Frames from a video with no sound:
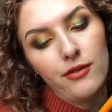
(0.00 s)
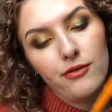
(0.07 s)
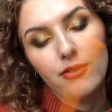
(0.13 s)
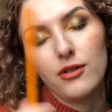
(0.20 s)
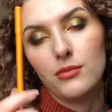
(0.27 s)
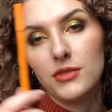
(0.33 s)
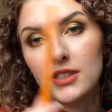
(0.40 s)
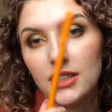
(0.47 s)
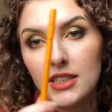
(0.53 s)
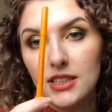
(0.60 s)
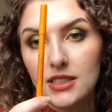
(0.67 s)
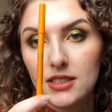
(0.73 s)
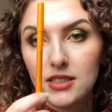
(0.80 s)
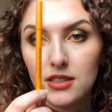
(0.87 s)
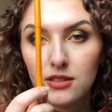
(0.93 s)
from
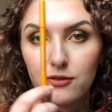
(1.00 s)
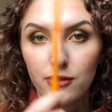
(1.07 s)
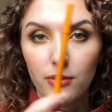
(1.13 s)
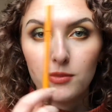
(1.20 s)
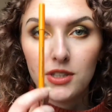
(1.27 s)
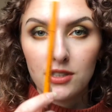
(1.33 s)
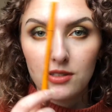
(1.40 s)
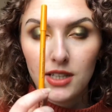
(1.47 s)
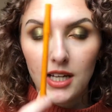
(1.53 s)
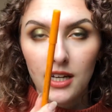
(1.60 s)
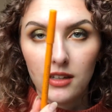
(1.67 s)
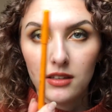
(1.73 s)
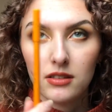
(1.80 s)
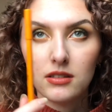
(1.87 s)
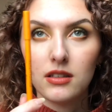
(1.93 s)
this
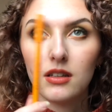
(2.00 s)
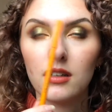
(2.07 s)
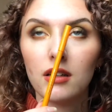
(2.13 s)
line,